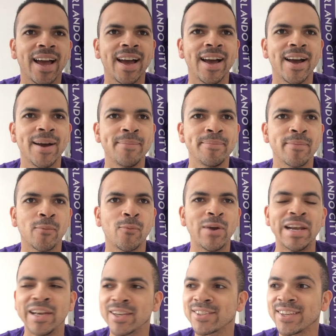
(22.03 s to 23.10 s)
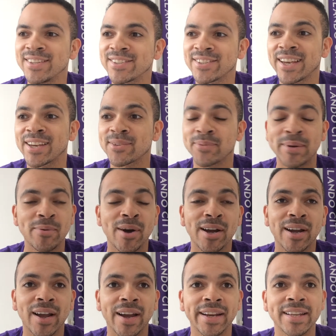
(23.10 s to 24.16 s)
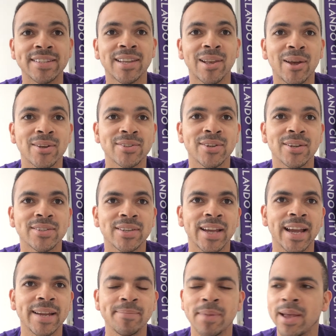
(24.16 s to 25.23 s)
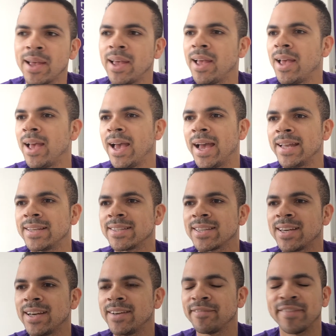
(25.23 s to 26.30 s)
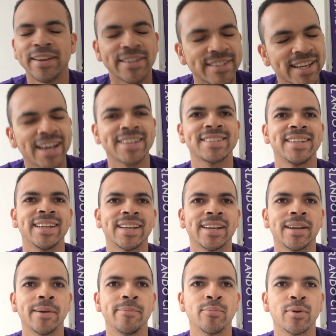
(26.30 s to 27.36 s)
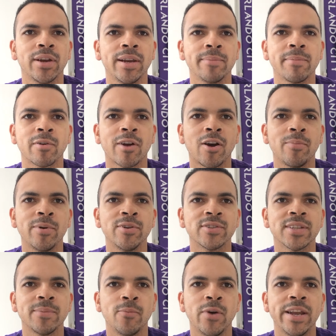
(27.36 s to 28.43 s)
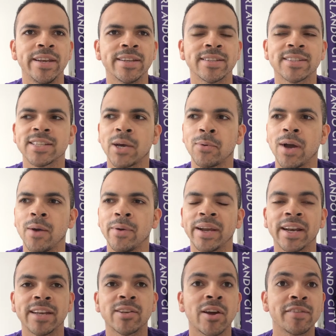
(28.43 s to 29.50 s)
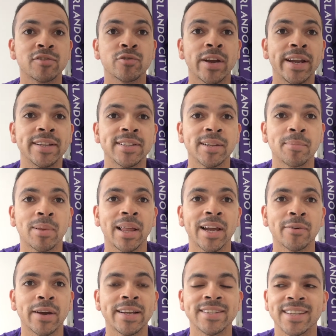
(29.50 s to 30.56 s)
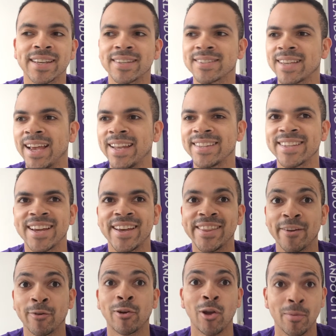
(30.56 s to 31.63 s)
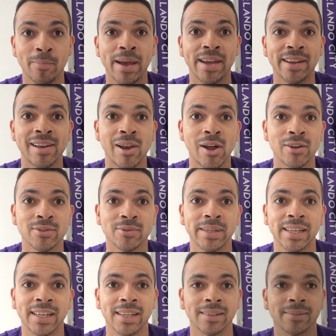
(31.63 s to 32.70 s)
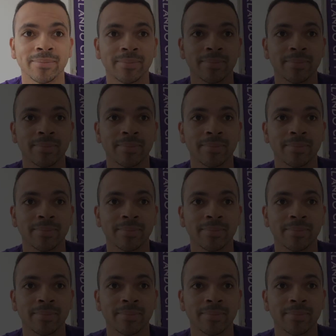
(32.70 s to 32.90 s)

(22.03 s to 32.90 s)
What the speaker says: Winless in six we were going into last night's game, and fantastic, brilliant morale boosting win. So we're going to dive straight into the player ratings, and they're a lot better than last week.